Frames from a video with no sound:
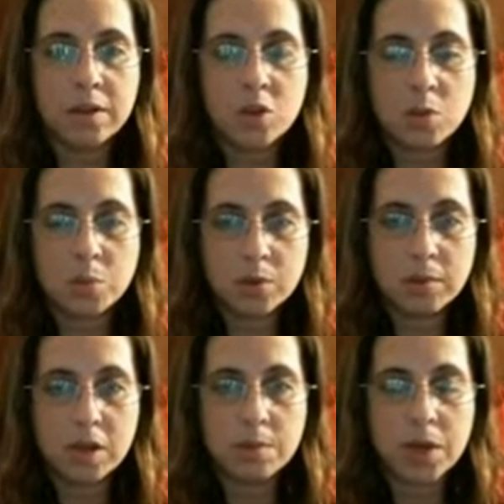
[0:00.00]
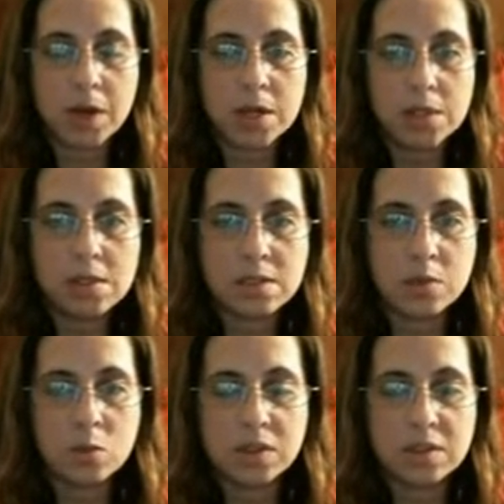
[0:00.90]
You can put me on pause
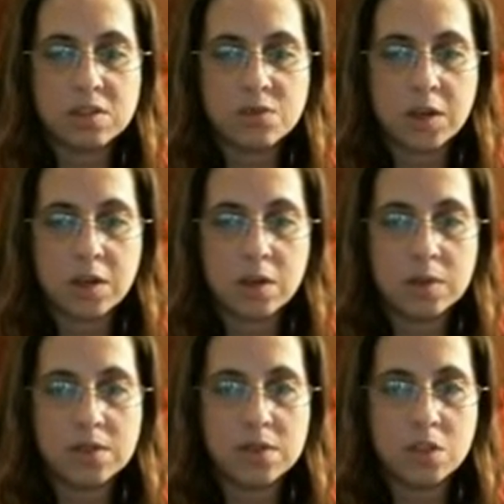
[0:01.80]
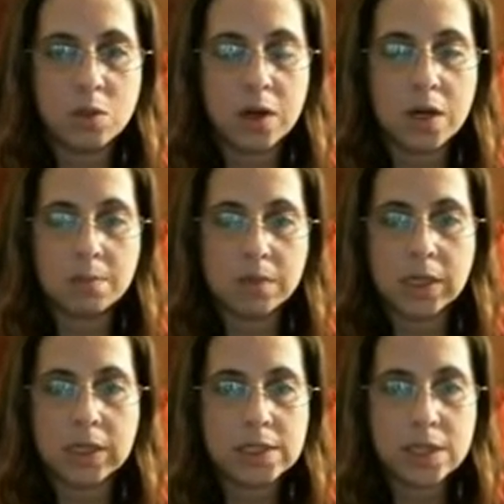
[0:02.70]
with this video until you are
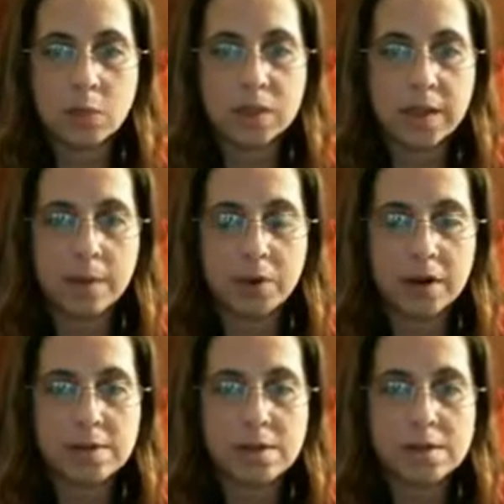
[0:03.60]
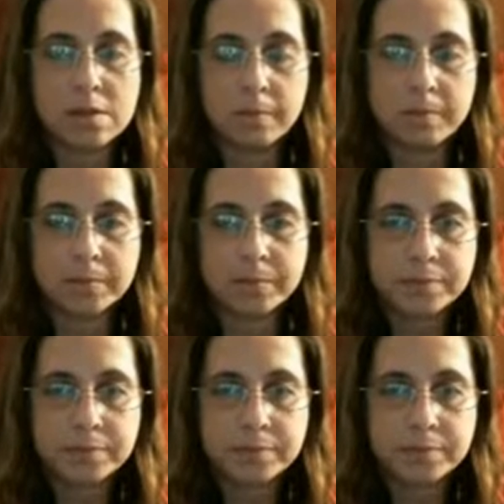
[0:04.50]
completely done with that process.